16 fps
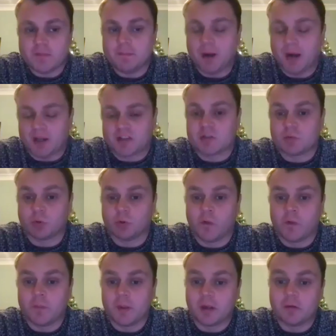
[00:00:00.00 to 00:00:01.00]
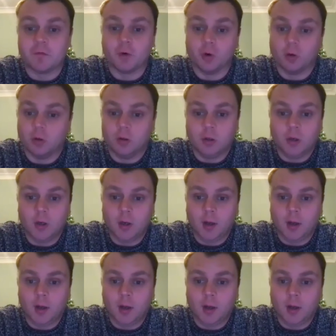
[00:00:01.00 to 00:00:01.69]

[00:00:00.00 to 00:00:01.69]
Impact is one of the big four.